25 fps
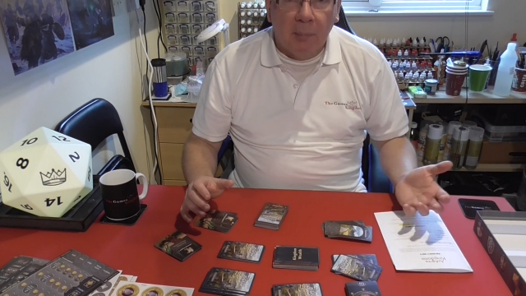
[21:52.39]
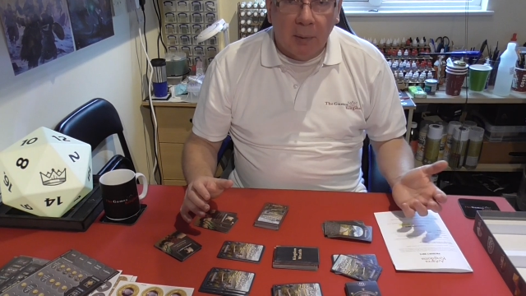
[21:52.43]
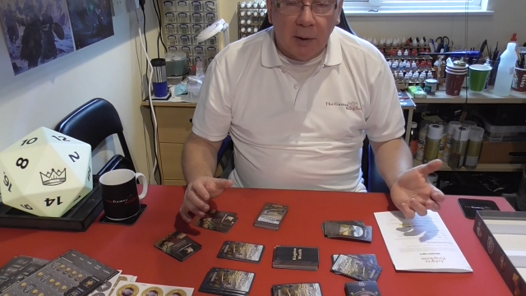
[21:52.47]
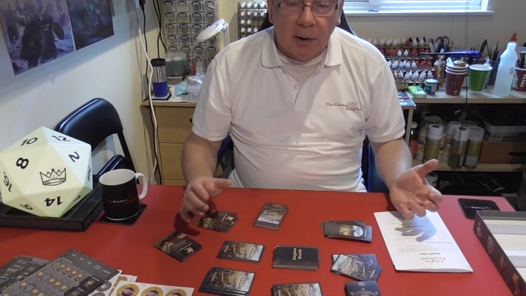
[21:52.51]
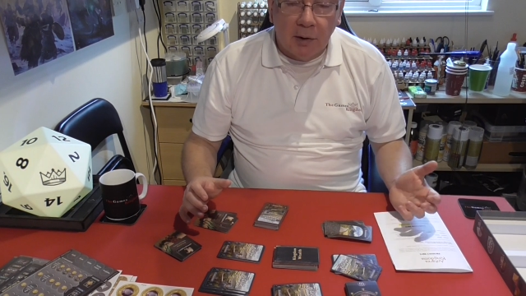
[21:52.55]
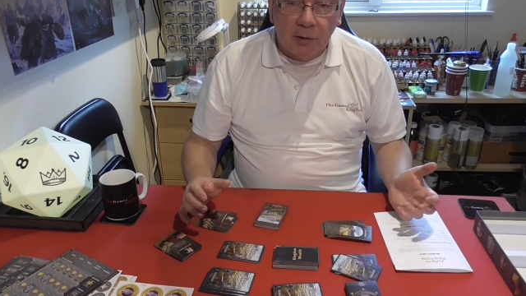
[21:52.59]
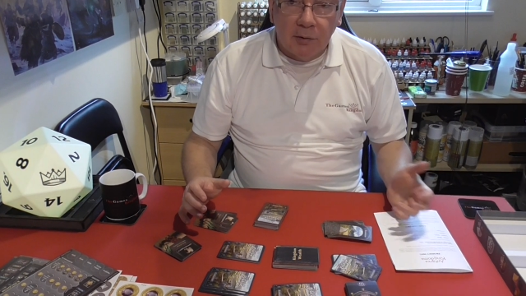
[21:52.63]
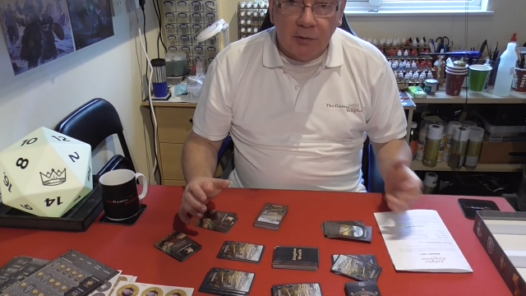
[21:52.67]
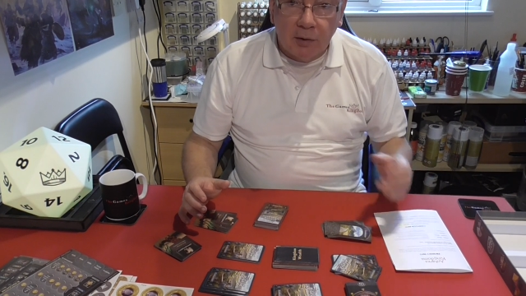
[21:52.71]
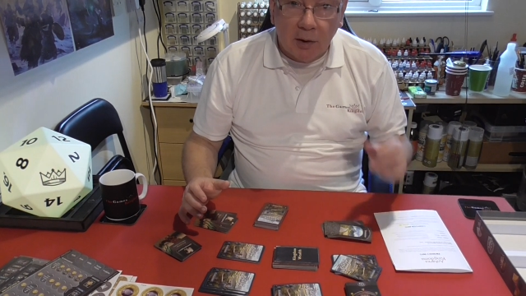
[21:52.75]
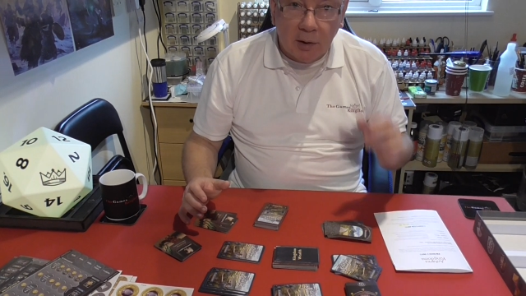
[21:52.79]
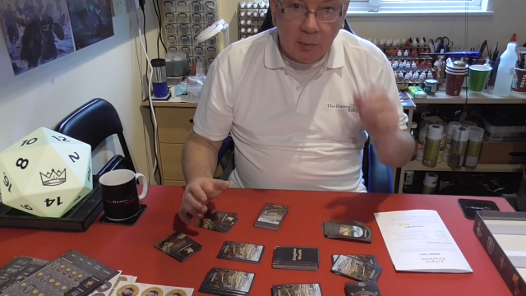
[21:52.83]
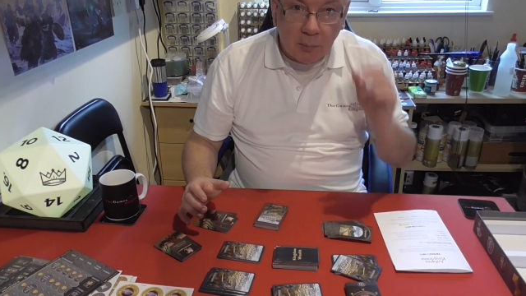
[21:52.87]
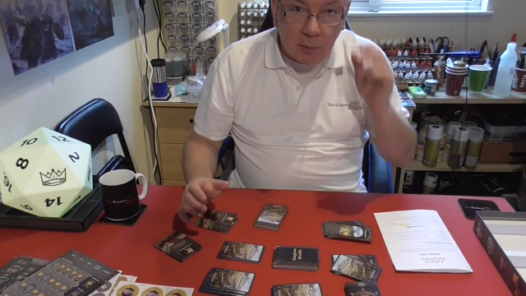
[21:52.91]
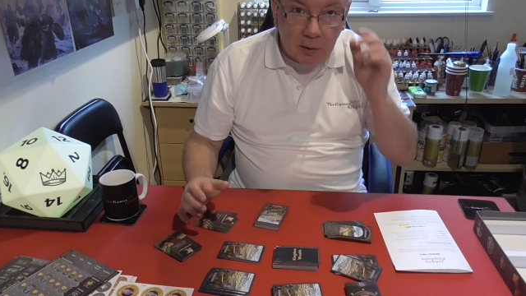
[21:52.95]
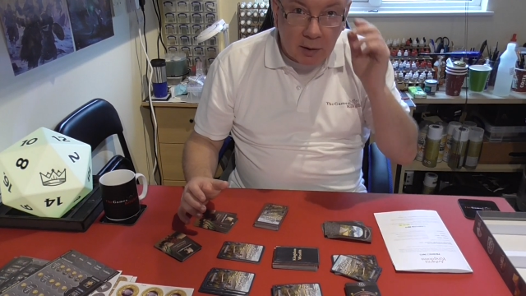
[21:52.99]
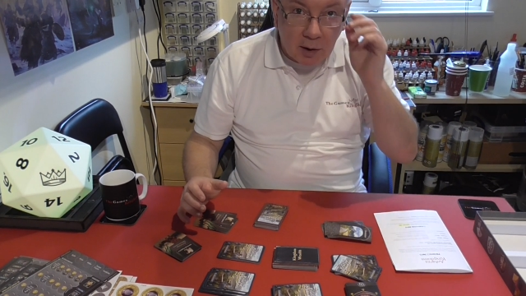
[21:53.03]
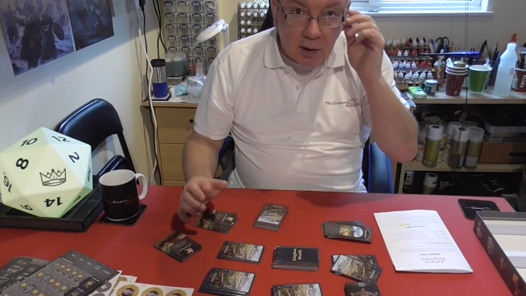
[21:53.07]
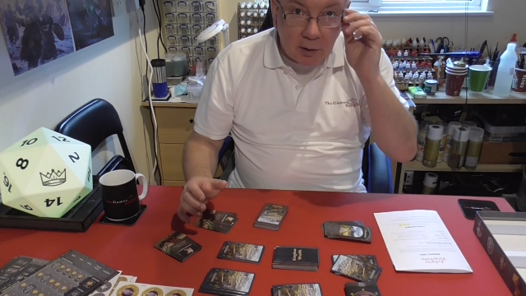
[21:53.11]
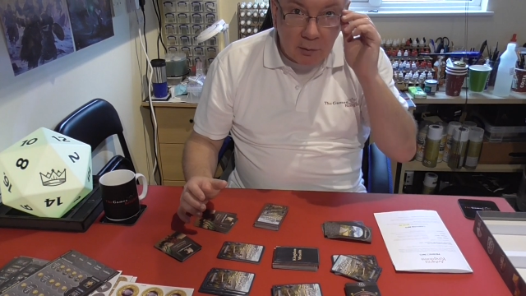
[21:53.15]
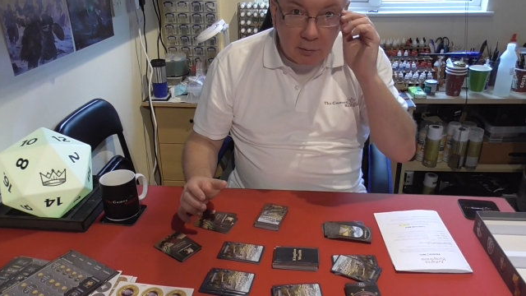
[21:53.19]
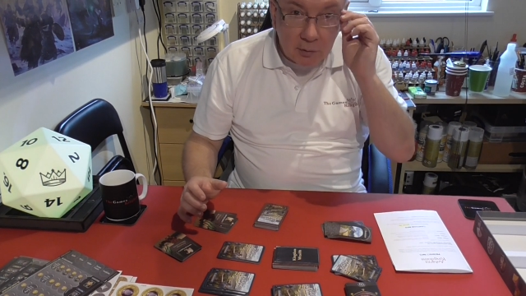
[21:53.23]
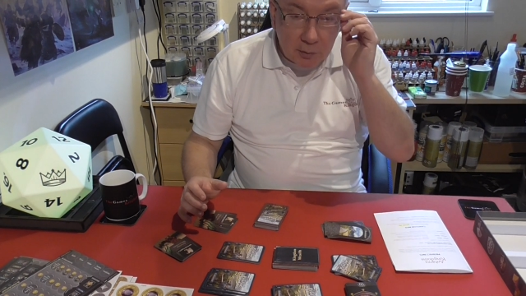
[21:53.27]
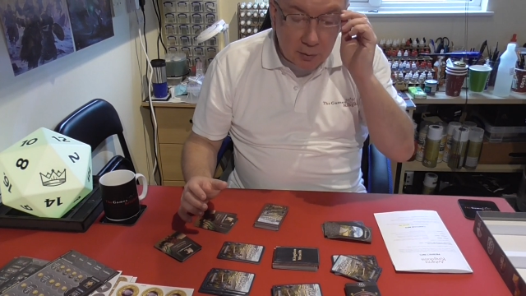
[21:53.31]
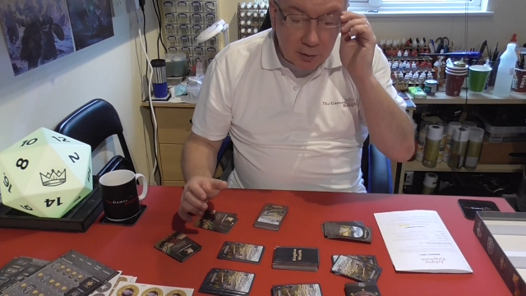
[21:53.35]
but as I say, with
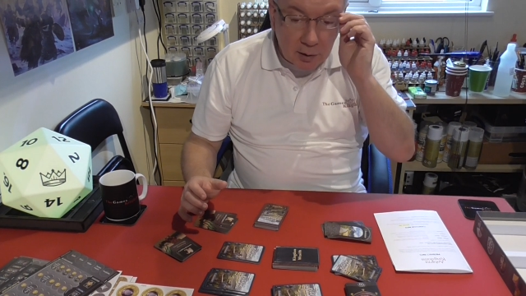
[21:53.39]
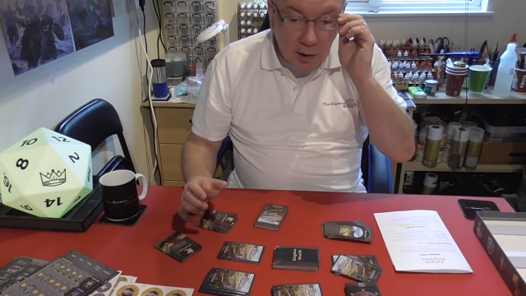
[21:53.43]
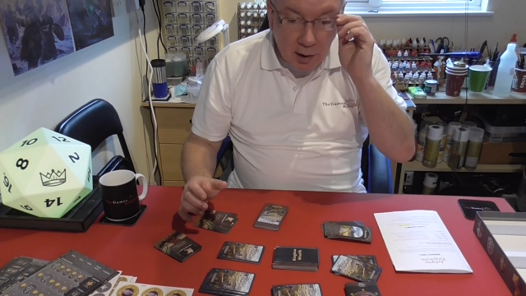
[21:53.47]
those